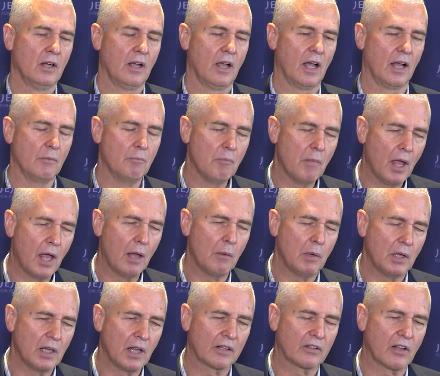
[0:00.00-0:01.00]
And
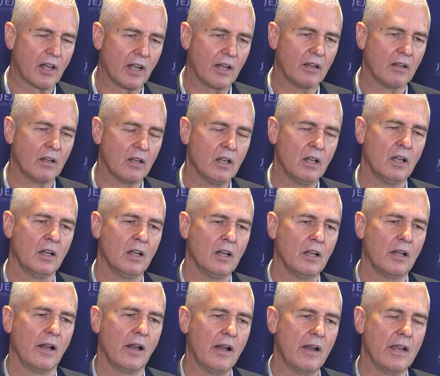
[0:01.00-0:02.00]
maybe that can
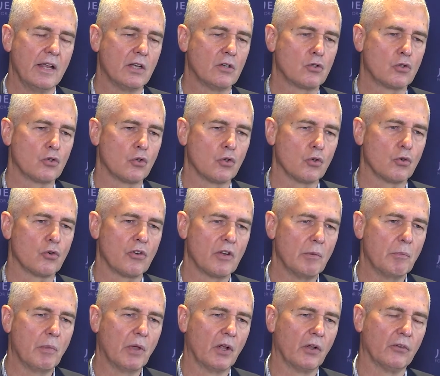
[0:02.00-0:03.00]
lead to
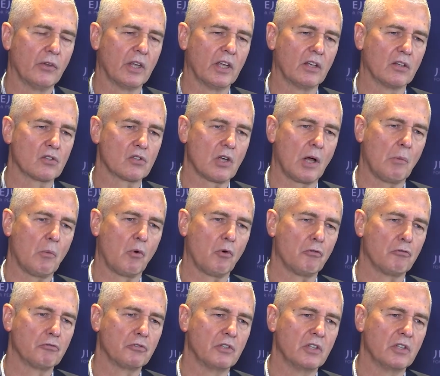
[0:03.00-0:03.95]
rebuilding some of